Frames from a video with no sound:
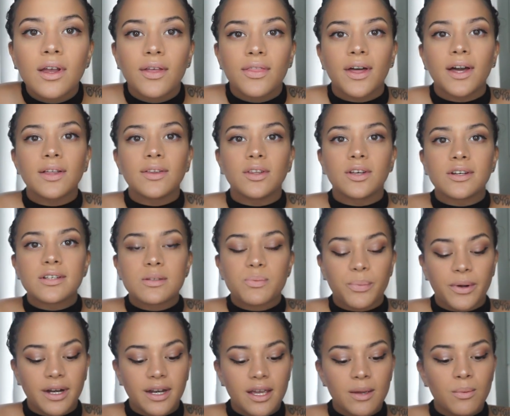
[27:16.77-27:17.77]
That looks
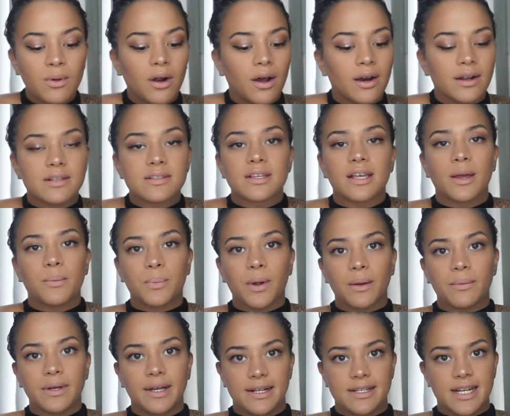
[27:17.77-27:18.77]
pretty, but honestly, I'm
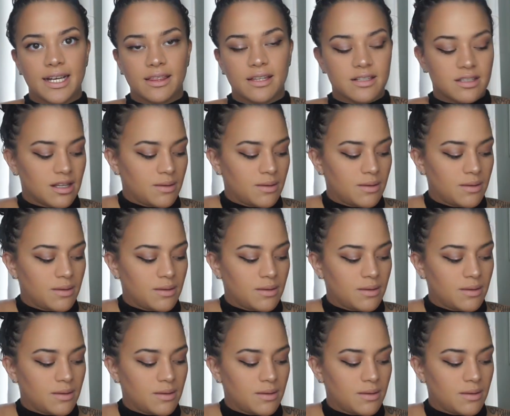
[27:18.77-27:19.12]
probably gonna take this